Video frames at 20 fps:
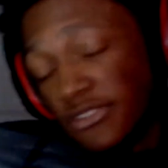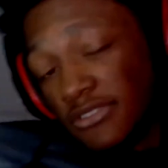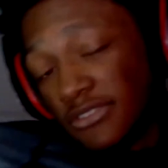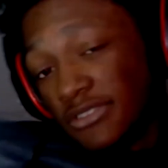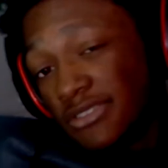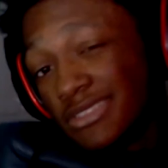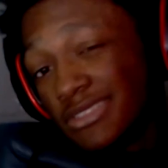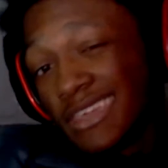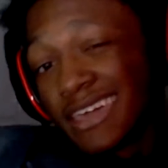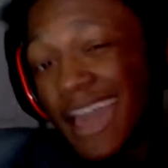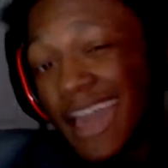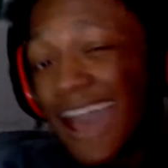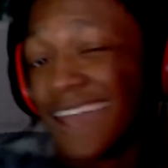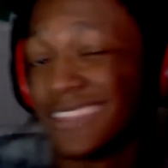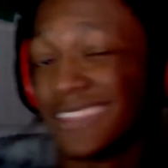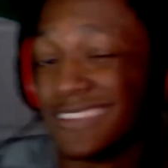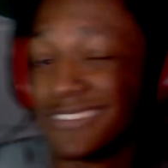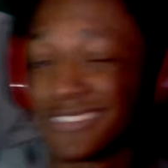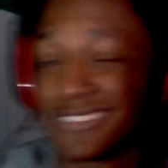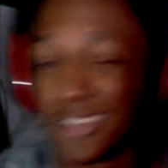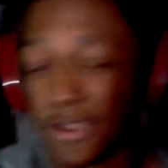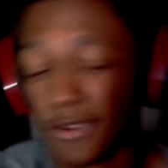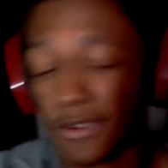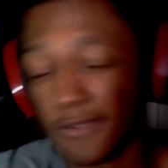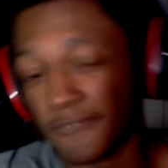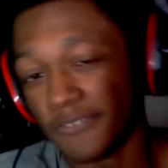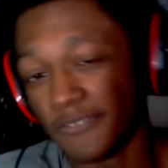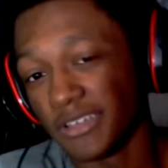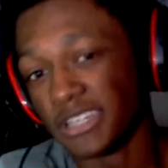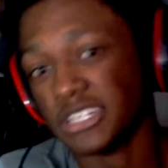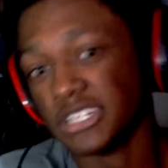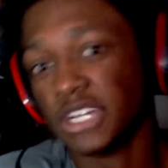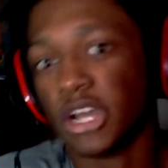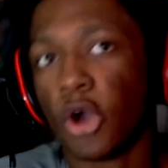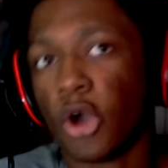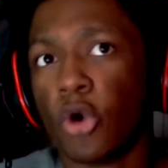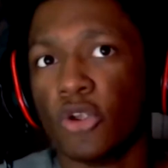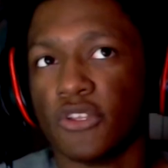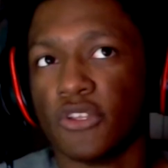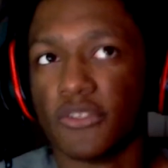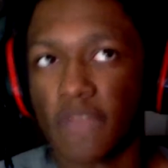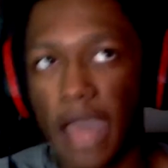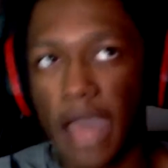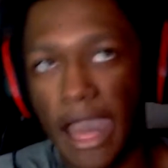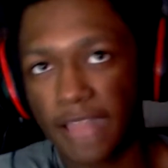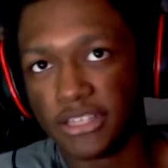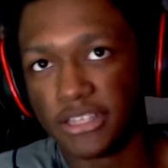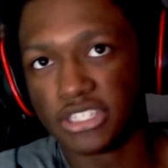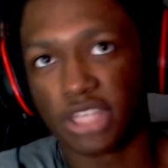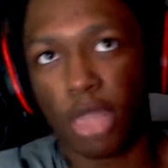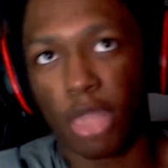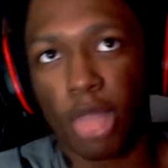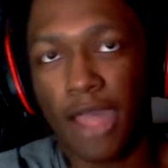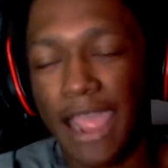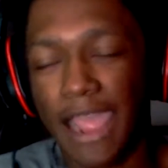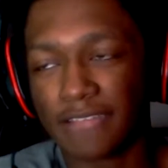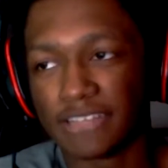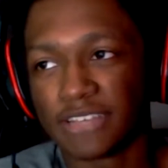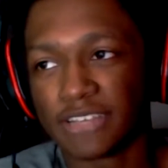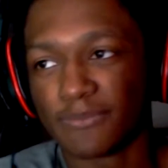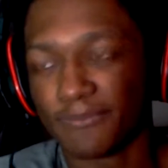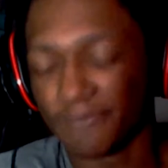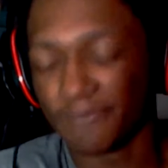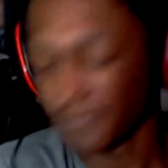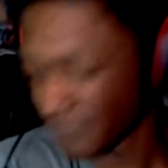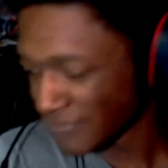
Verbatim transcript: think I deserve or I just I just mm,